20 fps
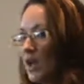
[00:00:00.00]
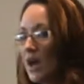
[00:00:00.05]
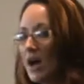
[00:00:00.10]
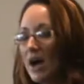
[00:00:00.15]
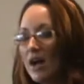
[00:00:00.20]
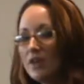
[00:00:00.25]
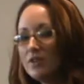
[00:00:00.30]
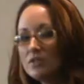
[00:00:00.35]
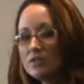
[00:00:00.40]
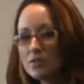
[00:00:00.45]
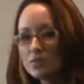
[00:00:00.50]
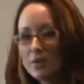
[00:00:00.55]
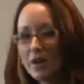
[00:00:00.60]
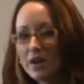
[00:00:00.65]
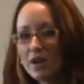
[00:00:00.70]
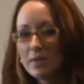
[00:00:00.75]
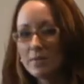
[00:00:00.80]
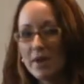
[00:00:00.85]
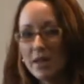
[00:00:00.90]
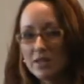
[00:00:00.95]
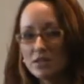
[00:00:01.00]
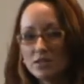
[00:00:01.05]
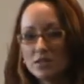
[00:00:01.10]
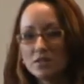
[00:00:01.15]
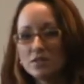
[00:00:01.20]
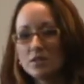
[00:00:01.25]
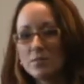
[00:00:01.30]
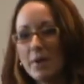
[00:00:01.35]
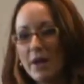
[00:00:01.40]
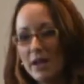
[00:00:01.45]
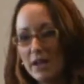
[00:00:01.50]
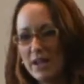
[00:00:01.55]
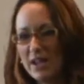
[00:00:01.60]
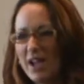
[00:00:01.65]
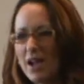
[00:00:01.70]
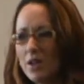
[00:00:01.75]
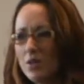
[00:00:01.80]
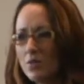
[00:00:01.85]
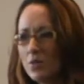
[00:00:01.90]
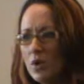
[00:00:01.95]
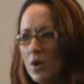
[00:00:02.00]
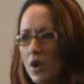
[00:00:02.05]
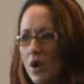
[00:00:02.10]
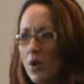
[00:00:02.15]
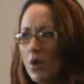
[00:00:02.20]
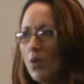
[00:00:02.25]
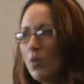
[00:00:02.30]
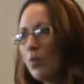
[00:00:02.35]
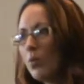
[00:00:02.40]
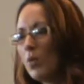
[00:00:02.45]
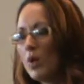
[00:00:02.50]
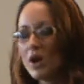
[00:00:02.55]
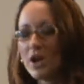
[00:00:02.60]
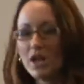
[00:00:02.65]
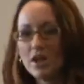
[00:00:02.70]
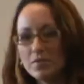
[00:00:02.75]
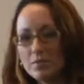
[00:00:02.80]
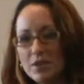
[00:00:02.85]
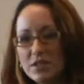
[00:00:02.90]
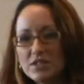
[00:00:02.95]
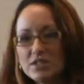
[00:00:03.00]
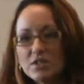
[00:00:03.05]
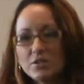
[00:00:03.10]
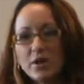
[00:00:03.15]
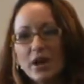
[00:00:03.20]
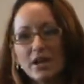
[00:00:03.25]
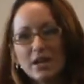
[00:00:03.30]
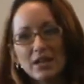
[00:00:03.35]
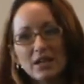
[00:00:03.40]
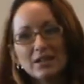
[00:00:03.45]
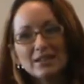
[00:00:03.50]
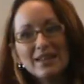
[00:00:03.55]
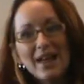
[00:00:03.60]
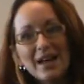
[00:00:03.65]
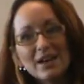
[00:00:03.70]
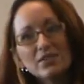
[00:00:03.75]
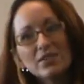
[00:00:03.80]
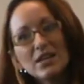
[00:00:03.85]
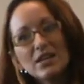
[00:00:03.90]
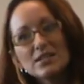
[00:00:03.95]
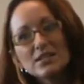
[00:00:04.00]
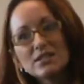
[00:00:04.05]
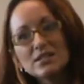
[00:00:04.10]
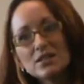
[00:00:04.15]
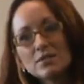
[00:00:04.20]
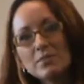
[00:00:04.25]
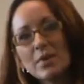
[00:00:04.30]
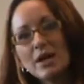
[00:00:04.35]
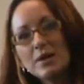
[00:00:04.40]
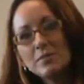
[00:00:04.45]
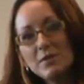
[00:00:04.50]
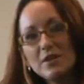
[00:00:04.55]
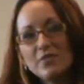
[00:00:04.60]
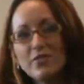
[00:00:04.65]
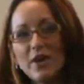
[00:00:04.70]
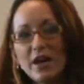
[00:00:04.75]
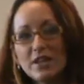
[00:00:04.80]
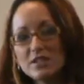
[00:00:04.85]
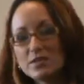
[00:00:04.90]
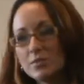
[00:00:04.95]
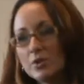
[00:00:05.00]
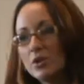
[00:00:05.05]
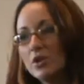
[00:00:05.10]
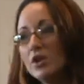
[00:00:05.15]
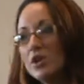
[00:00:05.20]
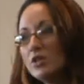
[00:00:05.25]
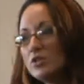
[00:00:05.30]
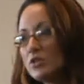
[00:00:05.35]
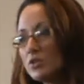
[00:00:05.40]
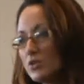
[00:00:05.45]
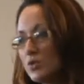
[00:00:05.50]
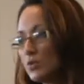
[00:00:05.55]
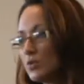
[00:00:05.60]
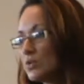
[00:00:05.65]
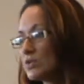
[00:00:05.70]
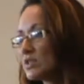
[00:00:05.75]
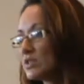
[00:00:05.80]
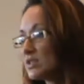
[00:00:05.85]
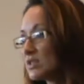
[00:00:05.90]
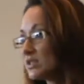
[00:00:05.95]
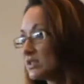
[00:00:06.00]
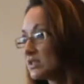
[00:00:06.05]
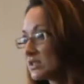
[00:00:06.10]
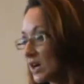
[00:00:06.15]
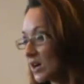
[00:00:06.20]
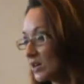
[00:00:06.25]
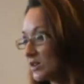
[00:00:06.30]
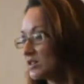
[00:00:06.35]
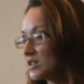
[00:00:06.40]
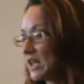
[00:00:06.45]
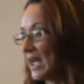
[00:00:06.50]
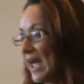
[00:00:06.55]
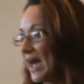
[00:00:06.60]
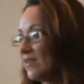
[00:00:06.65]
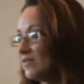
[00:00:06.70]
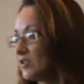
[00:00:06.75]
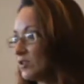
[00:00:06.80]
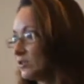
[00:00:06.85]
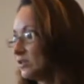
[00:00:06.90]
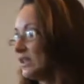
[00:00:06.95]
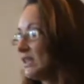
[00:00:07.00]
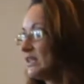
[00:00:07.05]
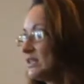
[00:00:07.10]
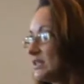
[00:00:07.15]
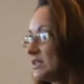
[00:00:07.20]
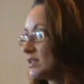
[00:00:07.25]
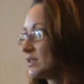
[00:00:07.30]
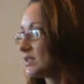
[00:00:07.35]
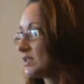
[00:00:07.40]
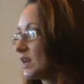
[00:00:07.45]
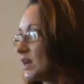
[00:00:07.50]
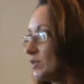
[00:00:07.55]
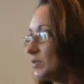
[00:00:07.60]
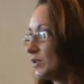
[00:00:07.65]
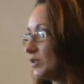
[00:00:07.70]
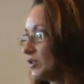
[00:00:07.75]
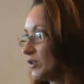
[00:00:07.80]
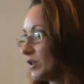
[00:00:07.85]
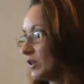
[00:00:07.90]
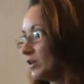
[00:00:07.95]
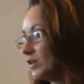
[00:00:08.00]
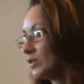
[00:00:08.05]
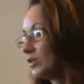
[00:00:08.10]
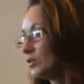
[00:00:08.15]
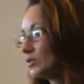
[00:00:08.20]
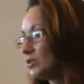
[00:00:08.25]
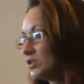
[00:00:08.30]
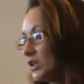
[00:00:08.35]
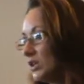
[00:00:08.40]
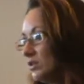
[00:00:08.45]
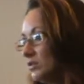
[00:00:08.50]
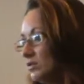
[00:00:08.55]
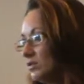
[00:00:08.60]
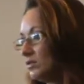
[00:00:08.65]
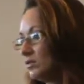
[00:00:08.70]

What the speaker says: I also recommend, depending on what kind of piece you're writing, in a lot of cases it might be advisable to start to have your lead to start with your conclusion,